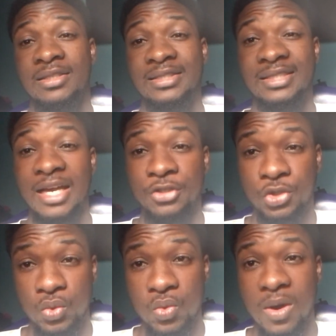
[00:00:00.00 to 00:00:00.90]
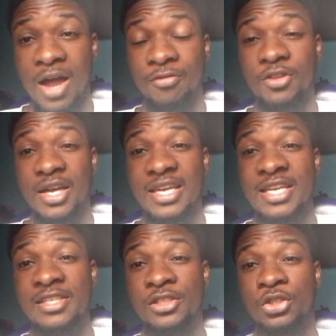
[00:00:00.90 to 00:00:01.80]
title after
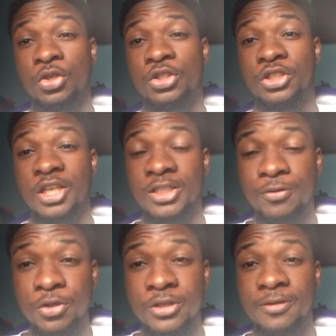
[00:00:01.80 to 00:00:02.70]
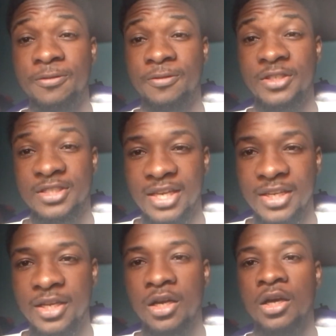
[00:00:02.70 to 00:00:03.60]
he successfully defeated